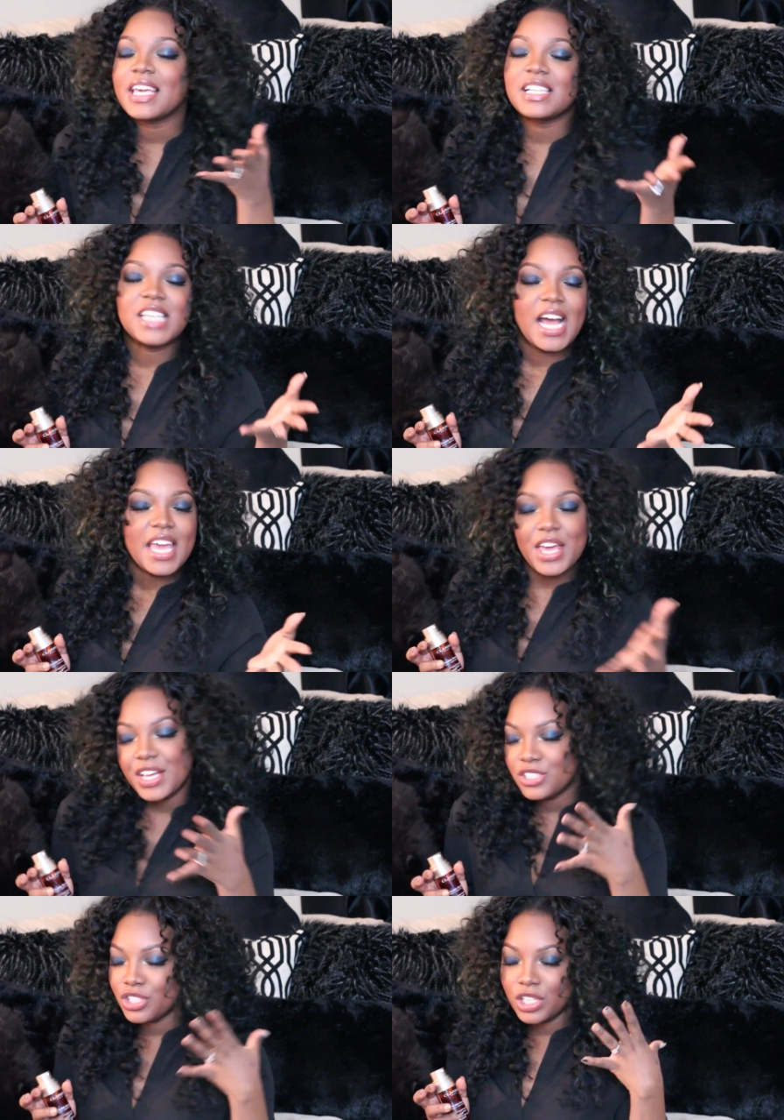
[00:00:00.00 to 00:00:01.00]

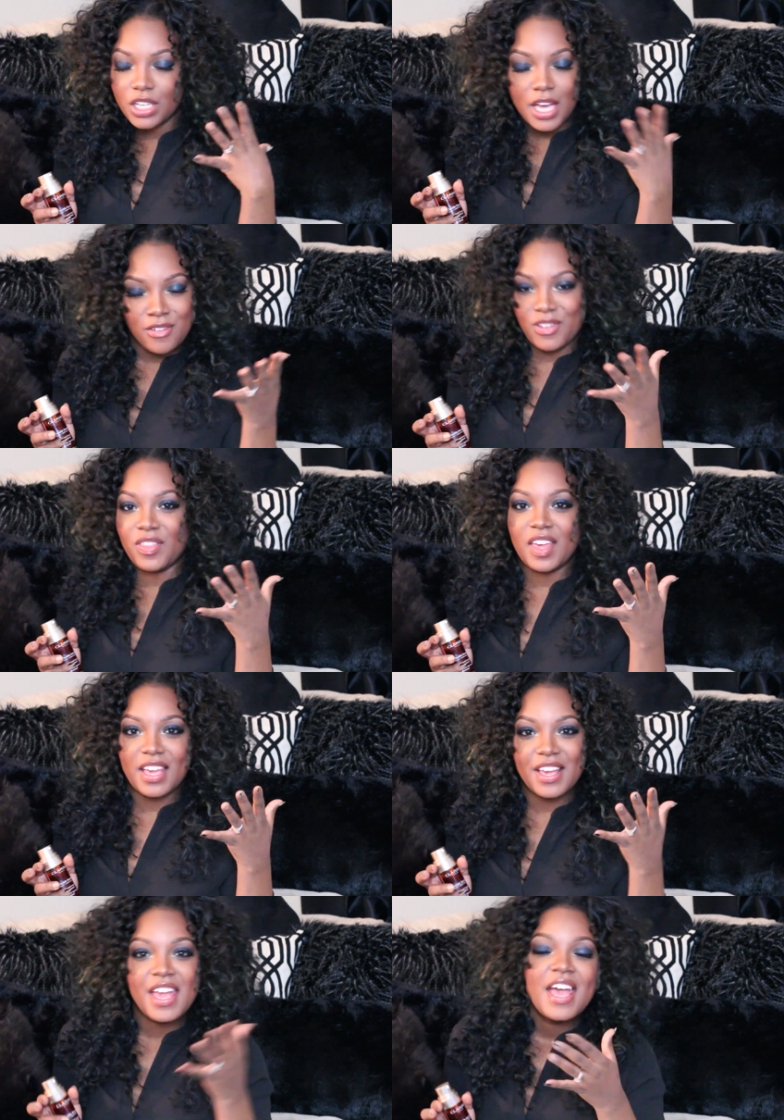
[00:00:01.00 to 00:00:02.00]
anti-aging,
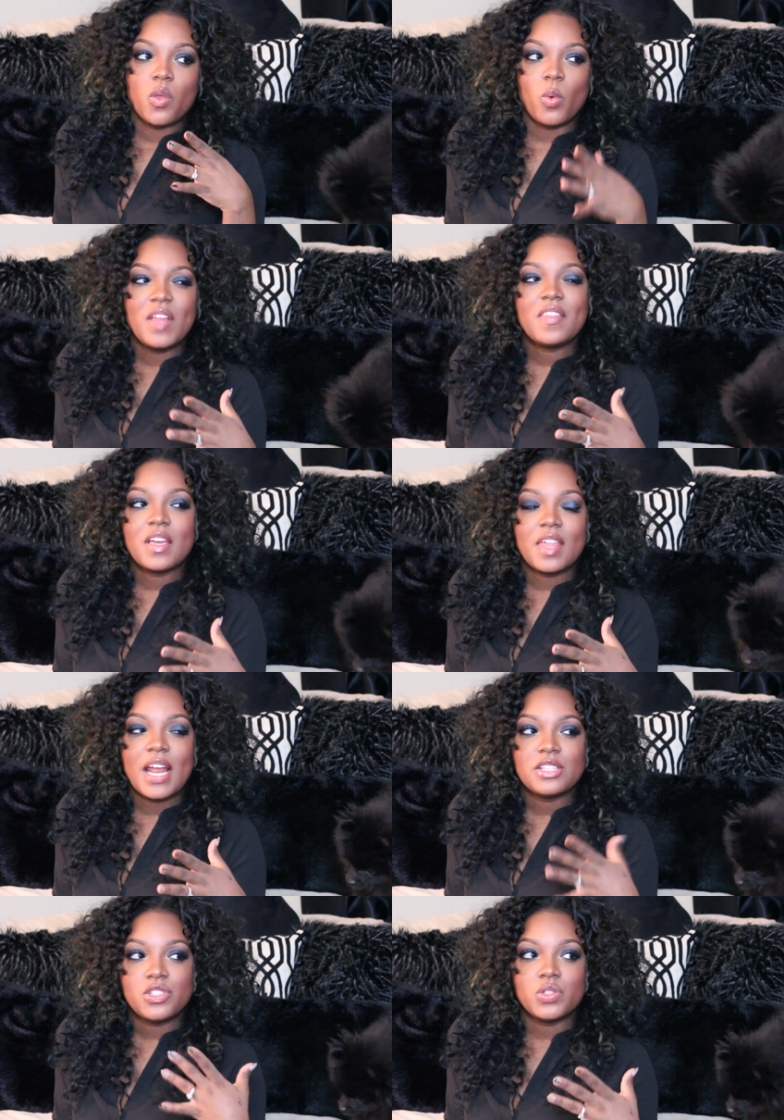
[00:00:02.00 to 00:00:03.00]
everything. The one thing that
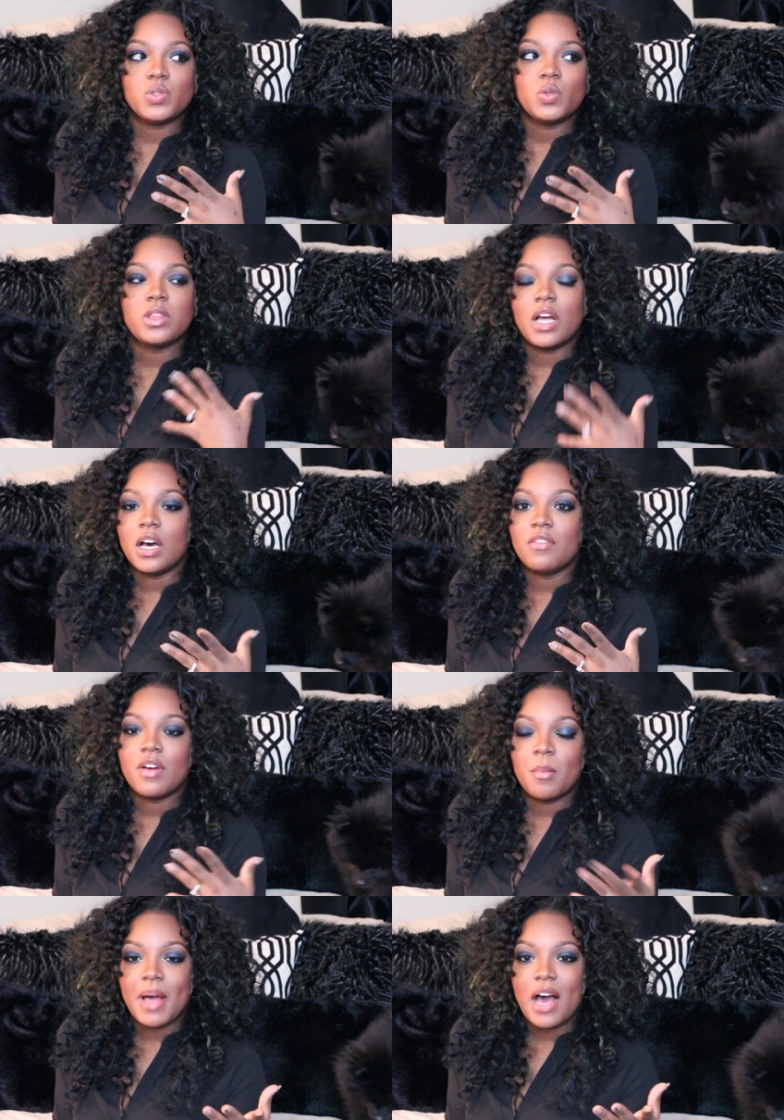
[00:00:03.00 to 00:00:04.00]
I do
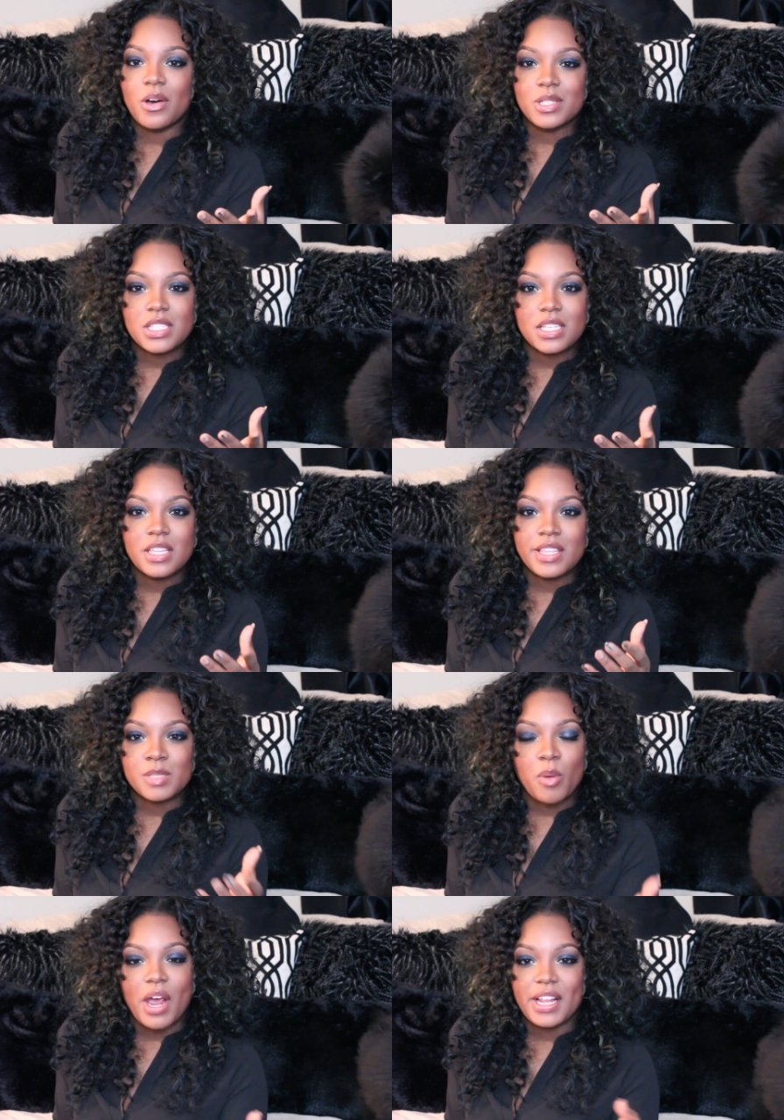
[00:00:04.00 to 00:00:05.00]
love about this
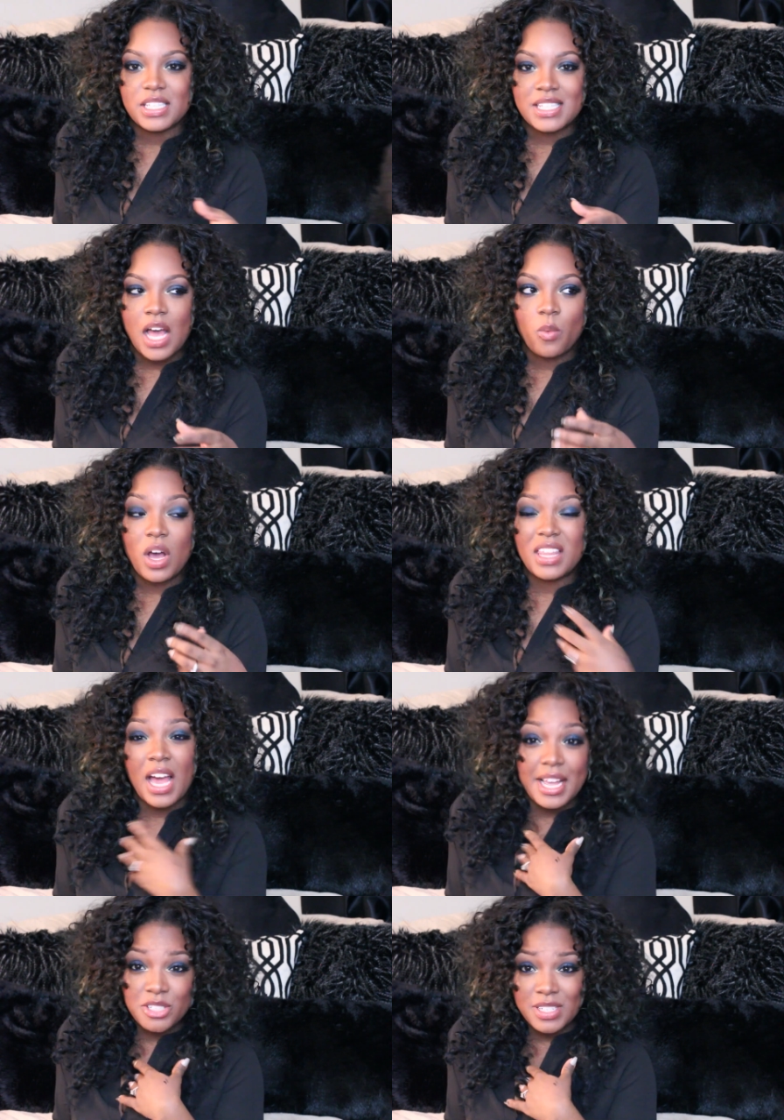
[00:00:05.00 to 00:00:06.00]
product is how well it
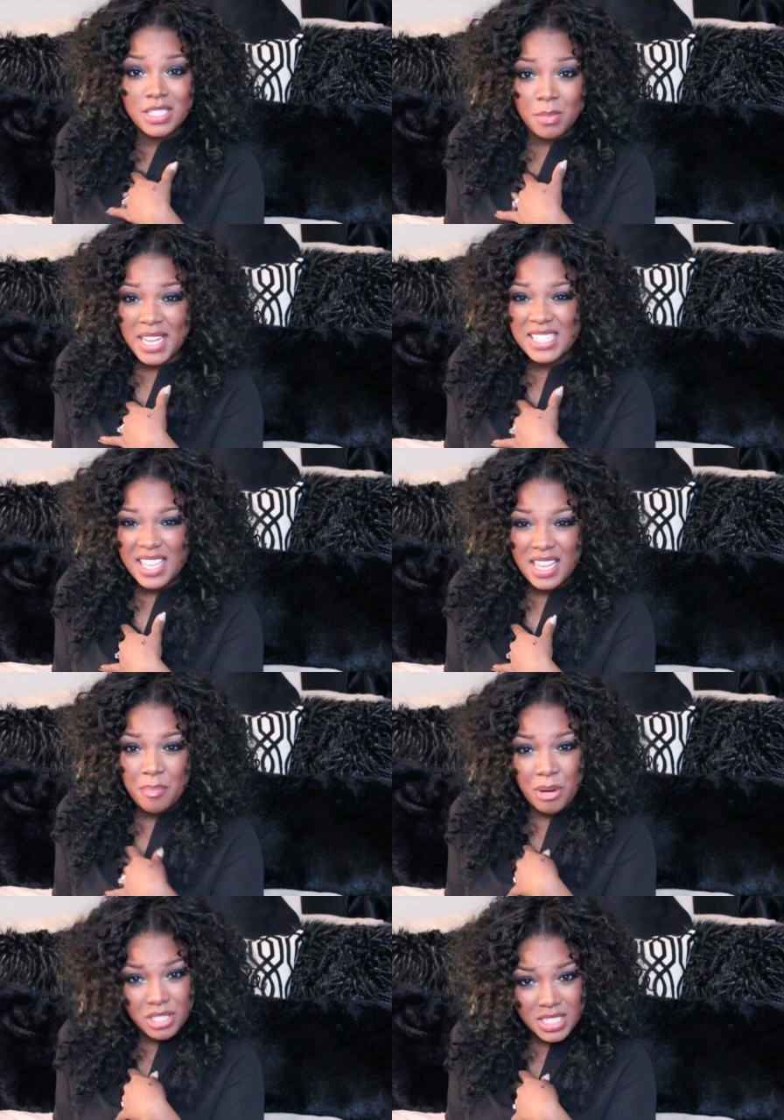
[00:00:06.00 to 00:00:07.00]
hydrates my skin
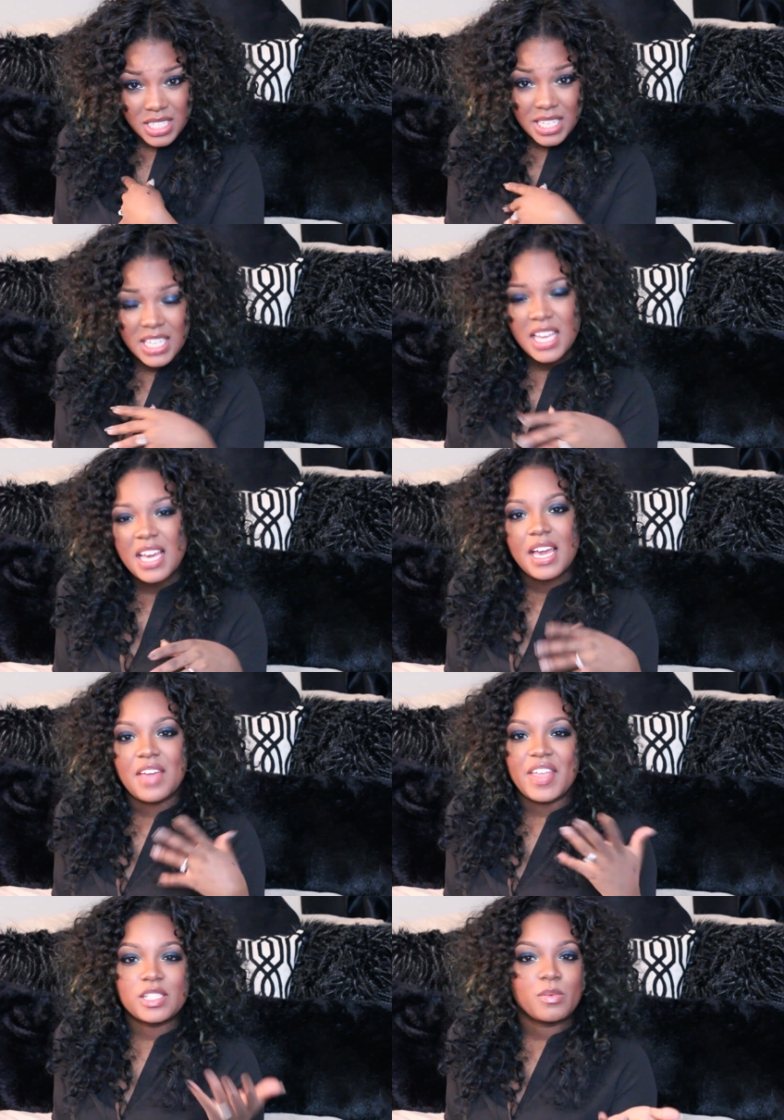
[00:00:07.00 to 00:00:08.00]
personally
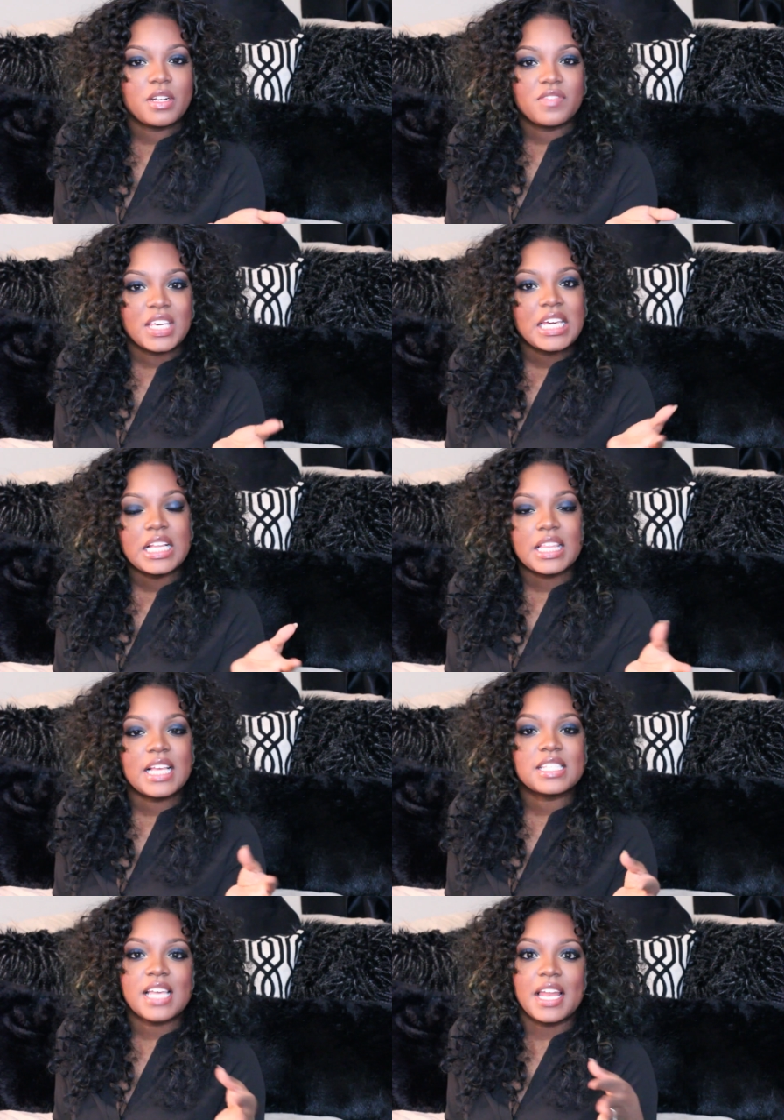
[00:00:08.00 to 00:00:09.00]
and that's one of the key
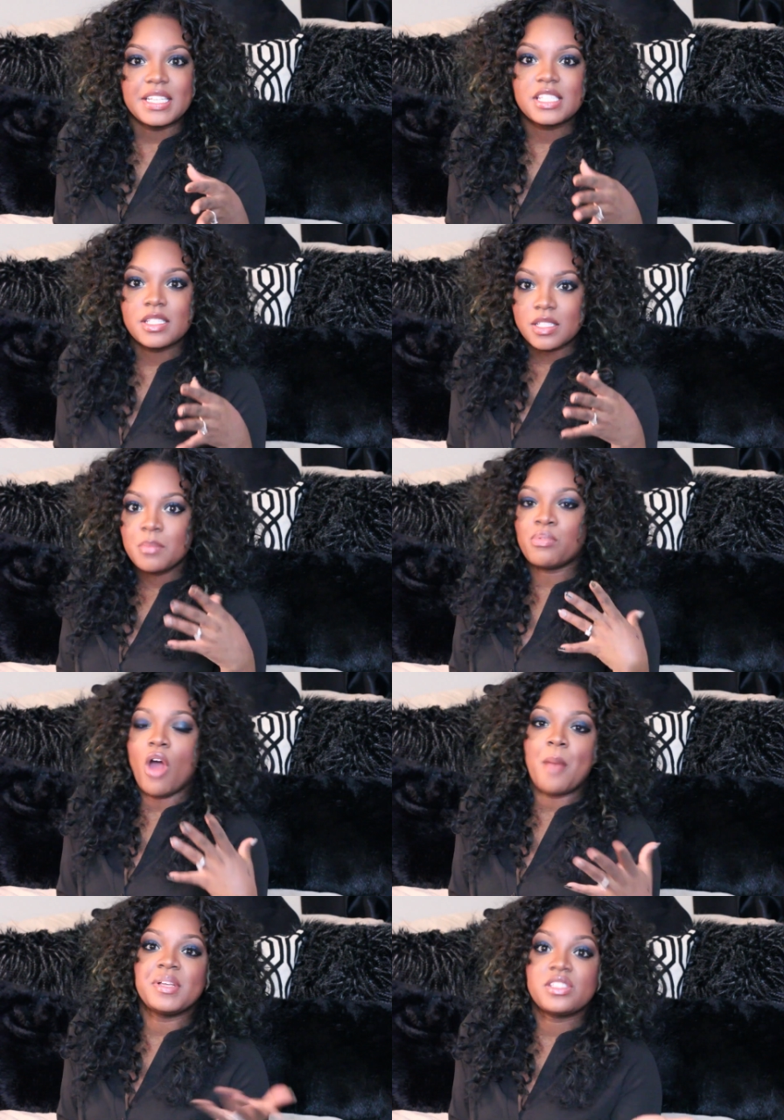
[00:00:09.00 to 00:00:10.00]
things that it's
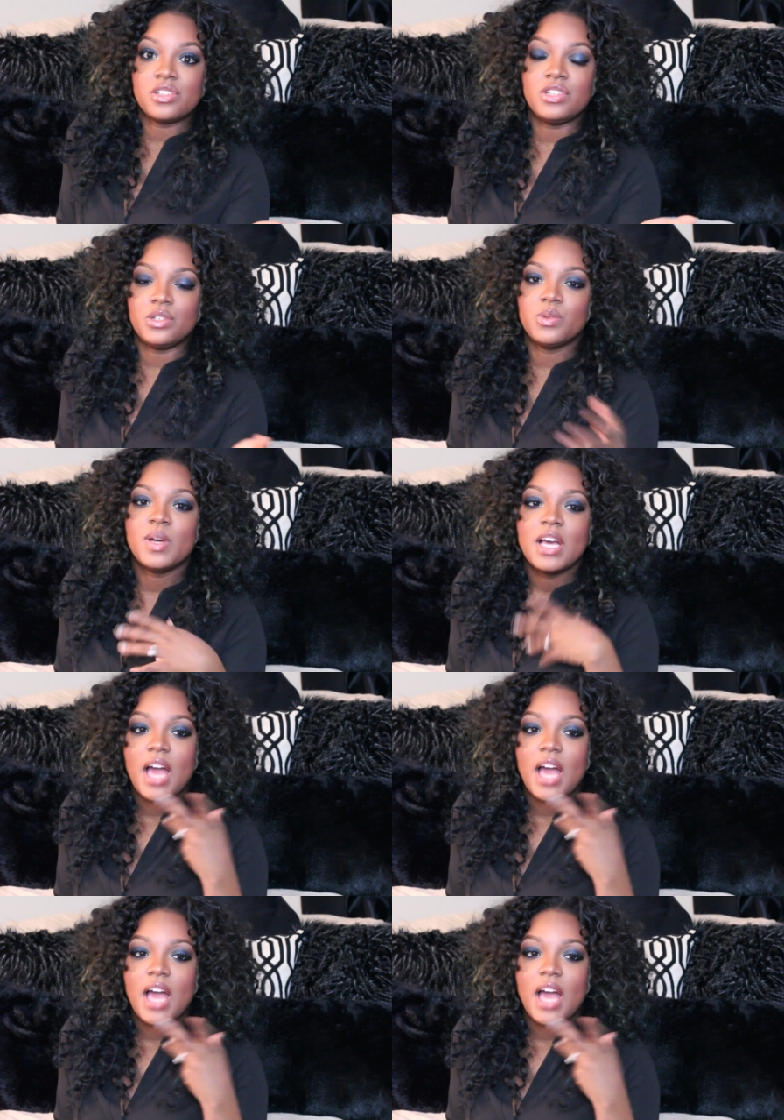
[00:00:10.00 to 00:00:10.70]
promised to do.